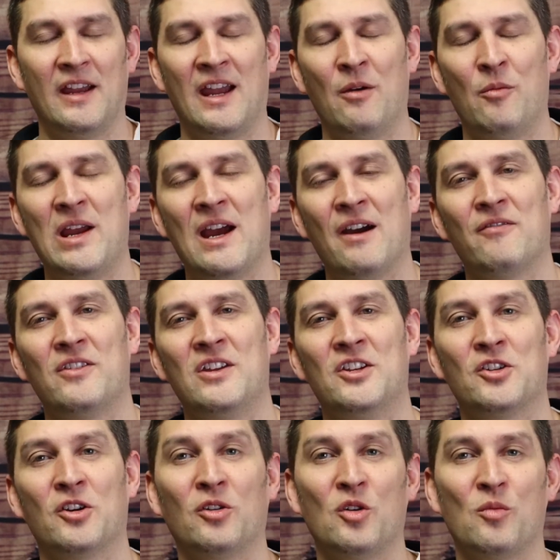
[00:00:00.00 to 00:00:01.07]
and we have the
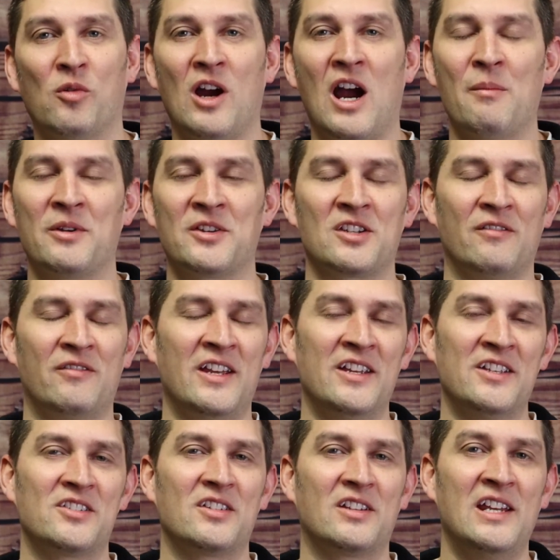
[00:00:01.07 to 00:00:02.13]
eternal promise of
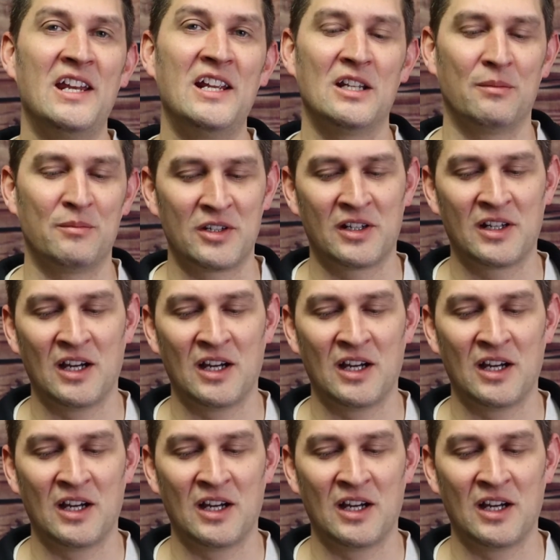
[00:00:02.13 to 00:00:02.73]
his kingdom to